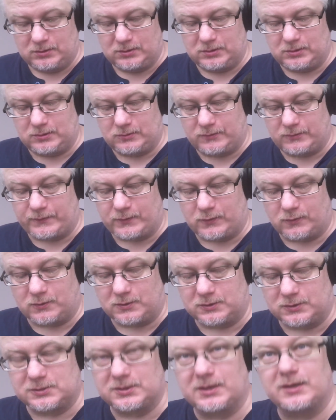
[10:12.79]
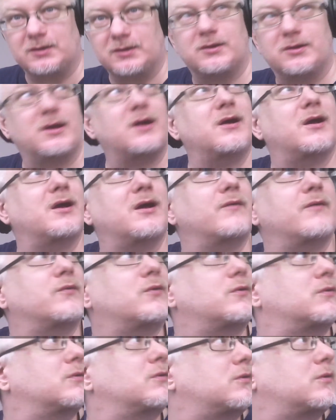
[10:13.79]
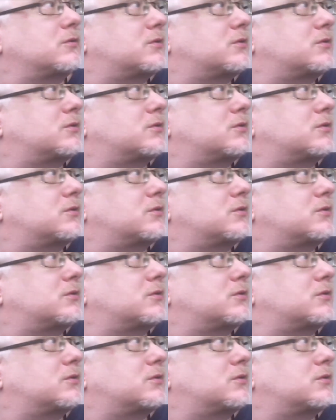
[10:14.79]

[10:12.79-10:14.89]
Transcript: of course, and I have not